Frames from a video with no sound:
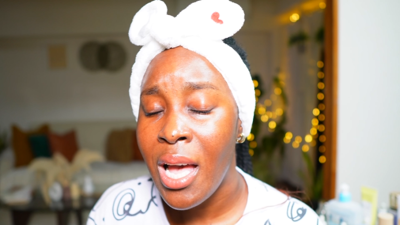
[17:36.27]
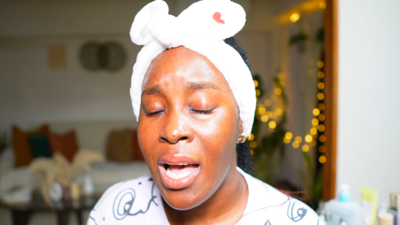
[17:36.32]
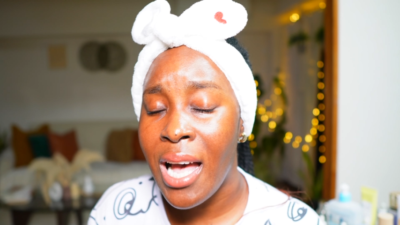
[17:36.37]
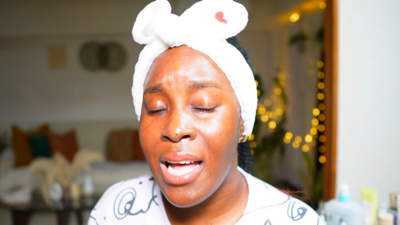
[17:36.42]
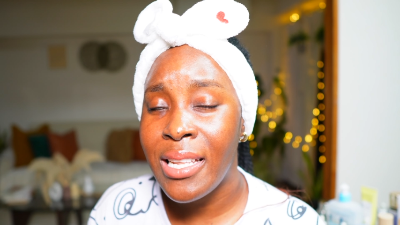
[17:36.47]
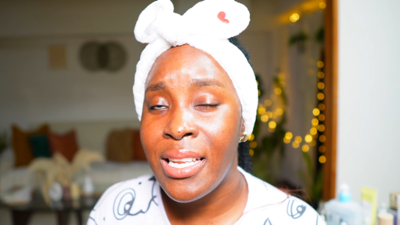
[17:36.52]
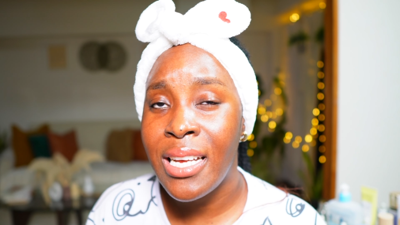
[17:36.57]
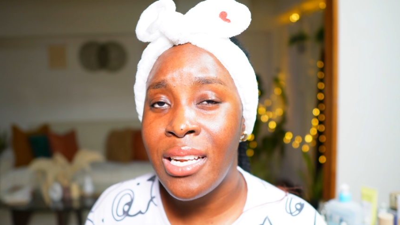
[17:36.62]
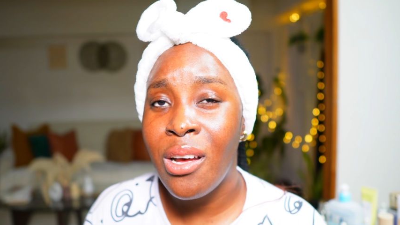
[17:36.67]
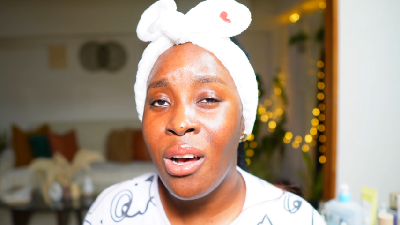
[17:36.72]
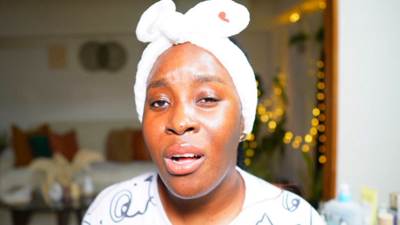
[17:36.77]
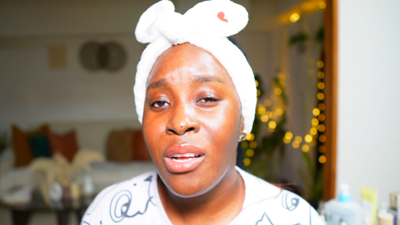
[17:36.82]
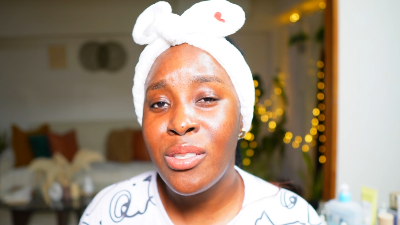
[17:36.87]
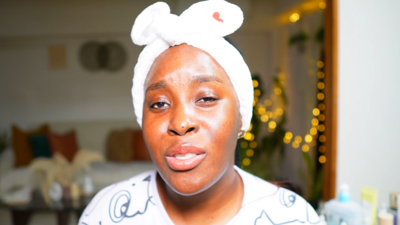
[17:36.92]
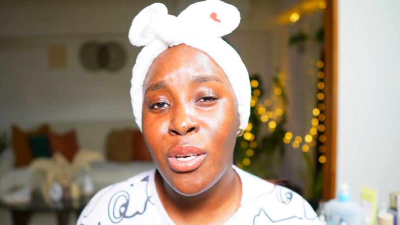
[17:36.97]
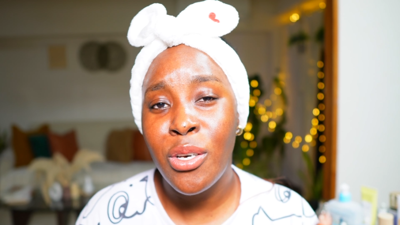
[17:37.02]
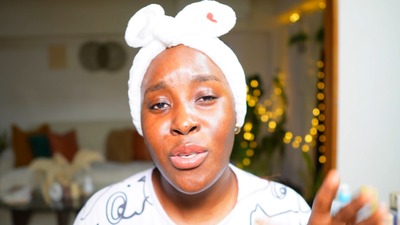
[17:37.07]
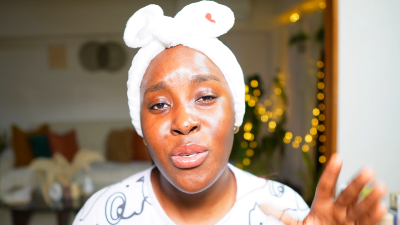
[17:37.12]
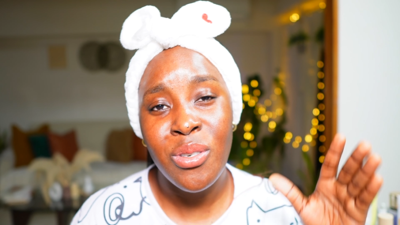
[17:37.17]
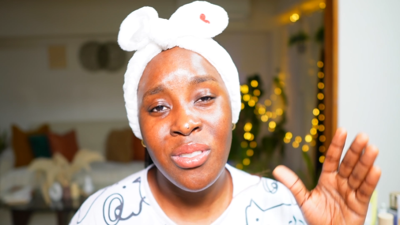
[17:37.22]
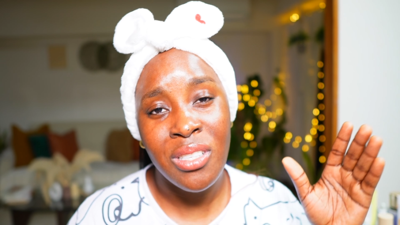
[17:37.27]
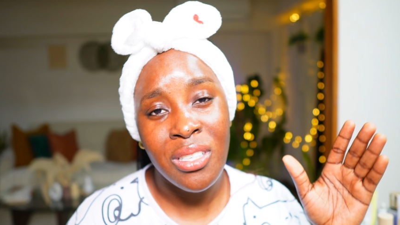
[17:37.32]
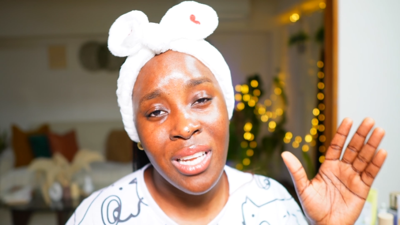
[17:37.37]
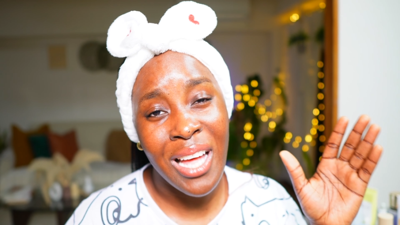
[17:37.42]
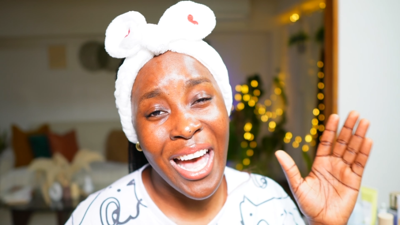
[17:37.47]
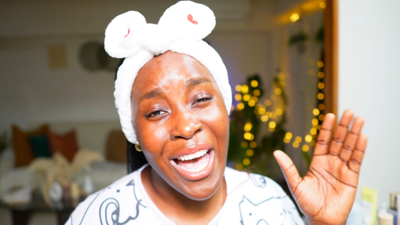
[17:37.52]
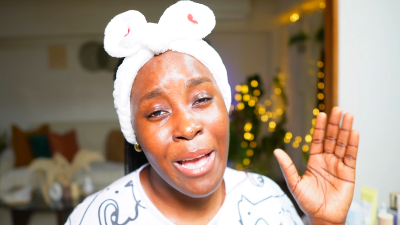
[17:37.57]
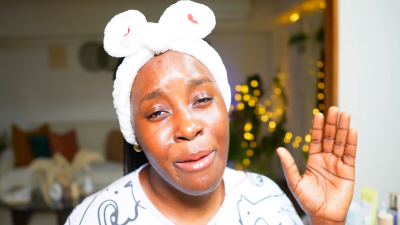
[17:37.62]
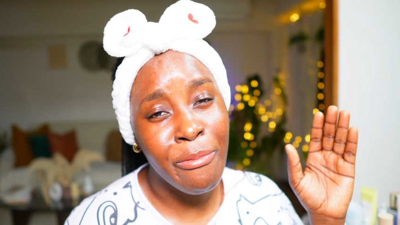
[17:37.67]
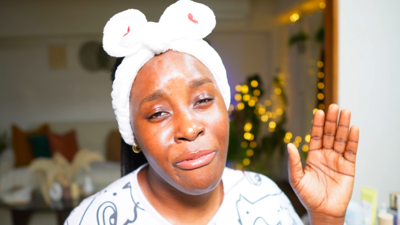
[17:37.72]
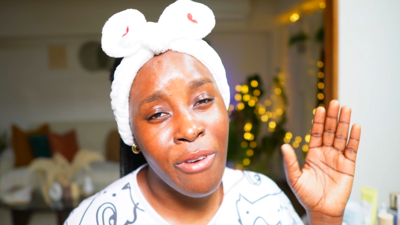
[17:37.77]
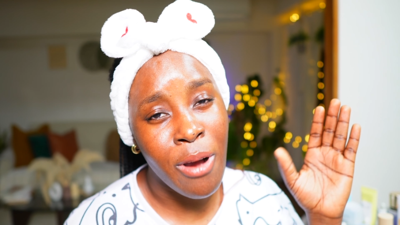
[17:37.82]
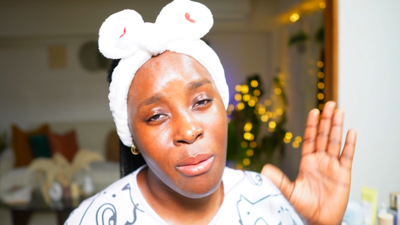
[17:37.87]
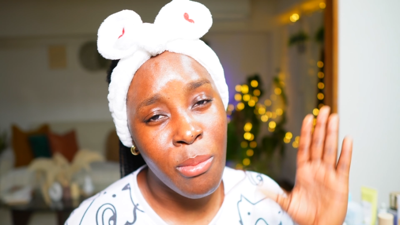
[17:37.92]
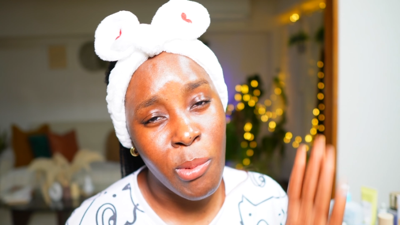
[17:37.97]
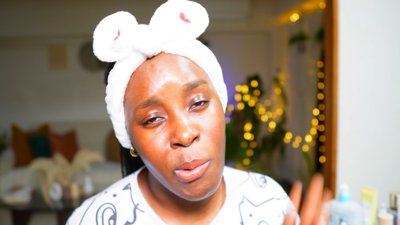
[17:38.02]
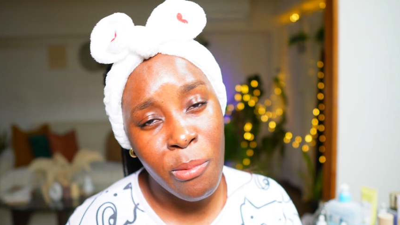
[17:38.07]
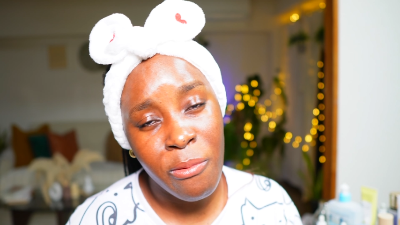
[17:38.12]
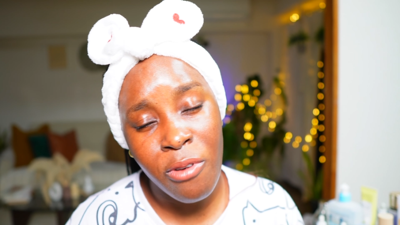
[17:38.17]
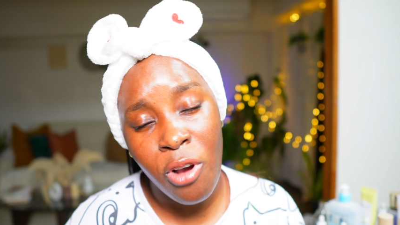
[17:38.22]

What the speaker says: and then also using the from